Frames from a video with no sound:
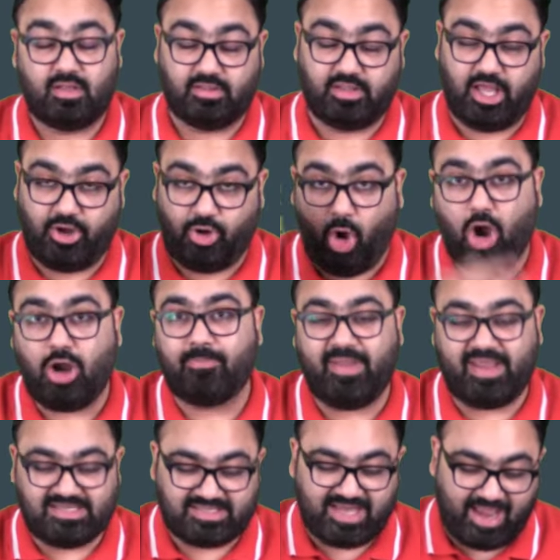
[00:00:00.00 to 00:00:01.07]
The
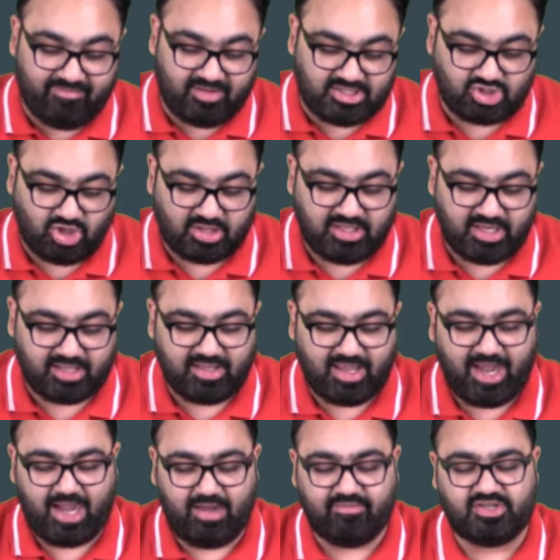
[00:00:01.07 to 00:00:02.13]
rock-based caverns, on the other hand,